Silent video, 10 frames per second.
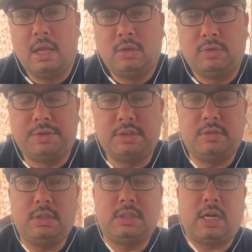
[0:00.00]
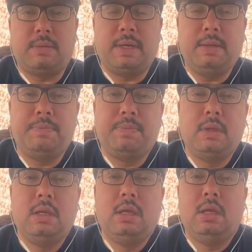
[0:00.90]
So first we will start by
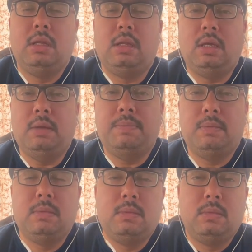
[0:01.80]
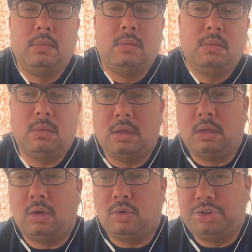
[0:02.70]
the
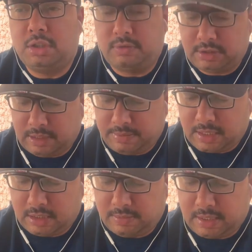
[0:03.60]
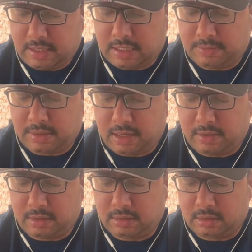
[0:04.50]
questions which have been asked by
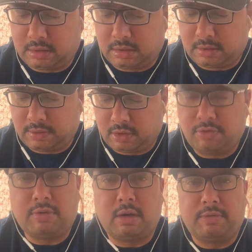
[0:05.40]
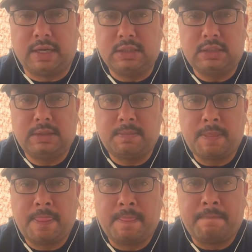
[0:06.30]
one of our friends.
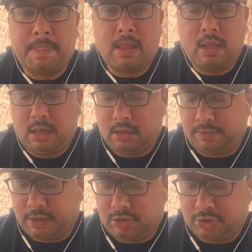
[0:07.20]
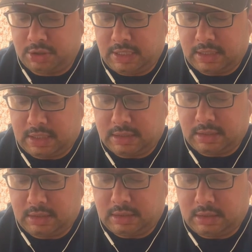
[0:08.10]
The first question he has asked
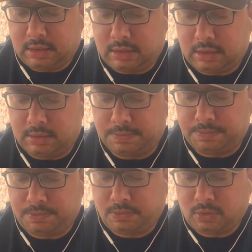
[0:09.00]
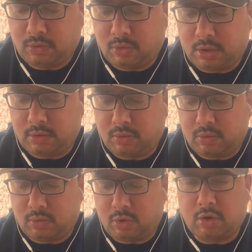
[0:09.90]
is
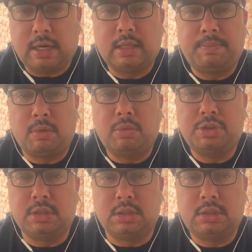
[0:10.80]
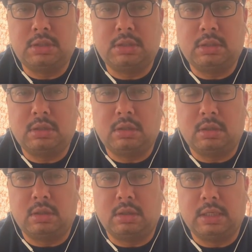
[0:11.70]
what are the promotions
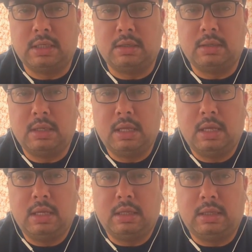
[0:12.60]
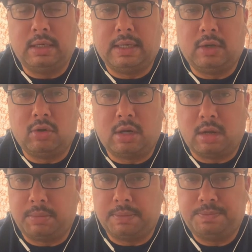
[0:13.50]
in the Territorial
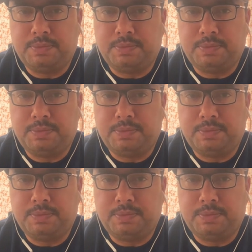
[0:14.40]
Army?